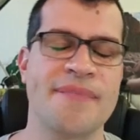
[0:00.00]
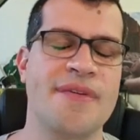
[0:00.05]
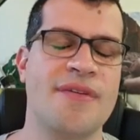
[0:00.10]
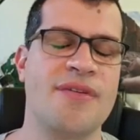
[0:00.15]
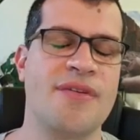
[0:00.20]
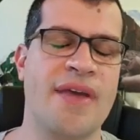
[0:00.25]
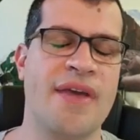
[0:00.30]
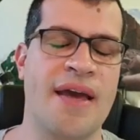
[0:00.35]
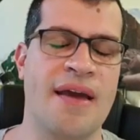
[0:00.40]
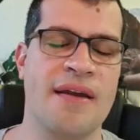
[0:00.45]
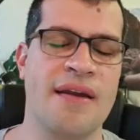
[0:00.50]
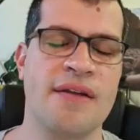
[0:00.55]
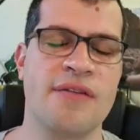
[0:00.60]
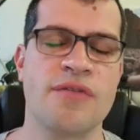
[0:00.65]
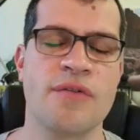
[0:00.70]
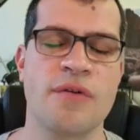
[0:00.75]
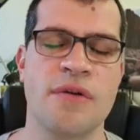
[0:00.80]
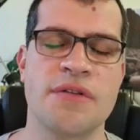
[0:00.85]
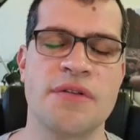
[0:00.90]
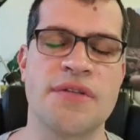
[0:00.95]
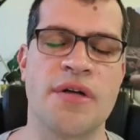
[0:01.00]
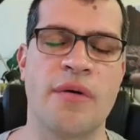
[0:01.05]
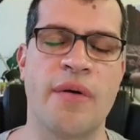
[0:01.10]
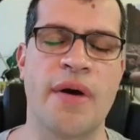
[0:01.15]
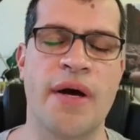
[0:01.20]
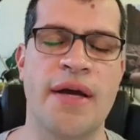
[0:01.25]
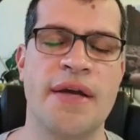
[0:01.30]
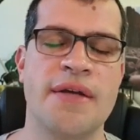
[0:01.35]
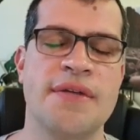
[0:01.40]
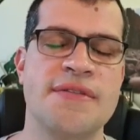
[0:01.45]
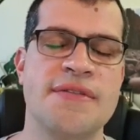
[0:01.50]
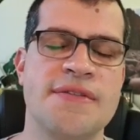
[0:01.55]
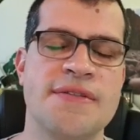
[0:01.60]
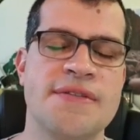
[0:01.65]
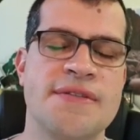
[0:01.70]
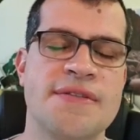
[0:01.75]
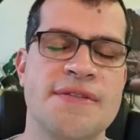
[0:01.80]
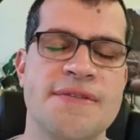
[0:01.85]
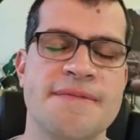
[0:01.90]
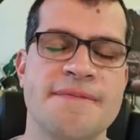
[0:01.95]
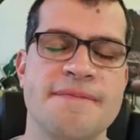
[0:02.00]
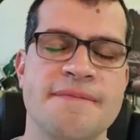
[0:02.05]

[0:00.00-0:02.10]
So yeah, let's close our eyes.